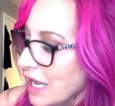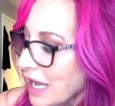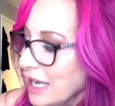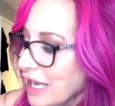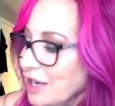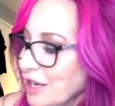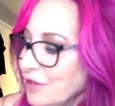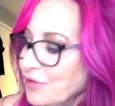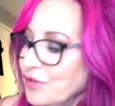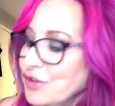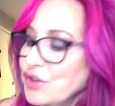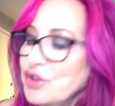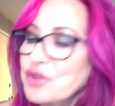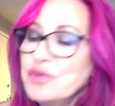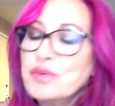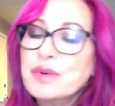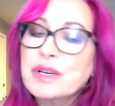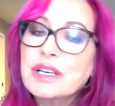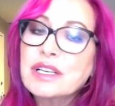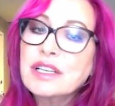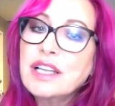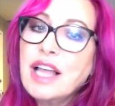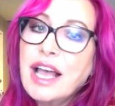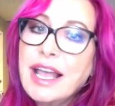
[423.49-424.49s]
And if you
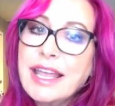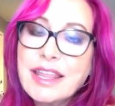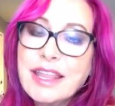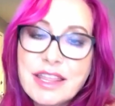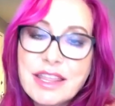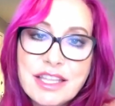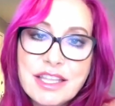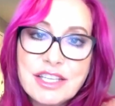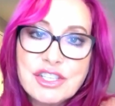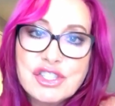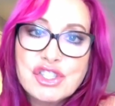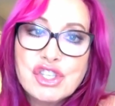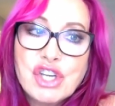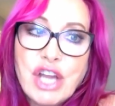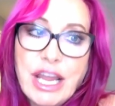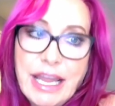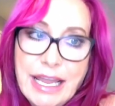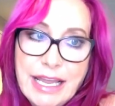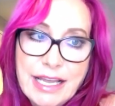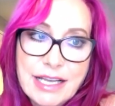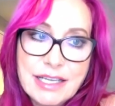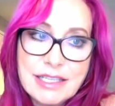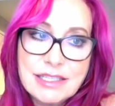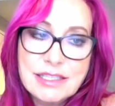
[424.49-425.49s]
would like the
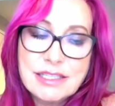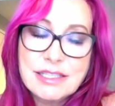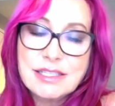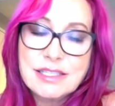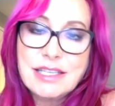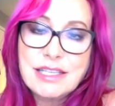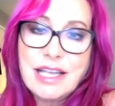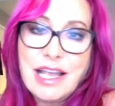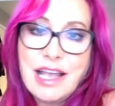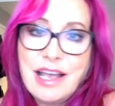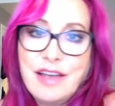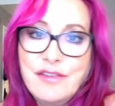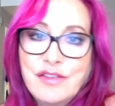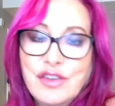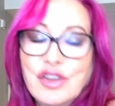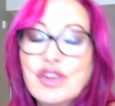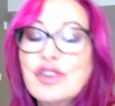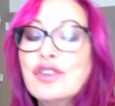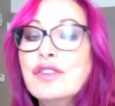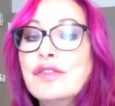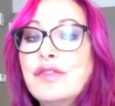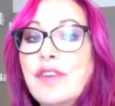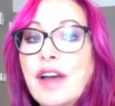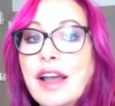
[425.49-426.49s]
chance to have your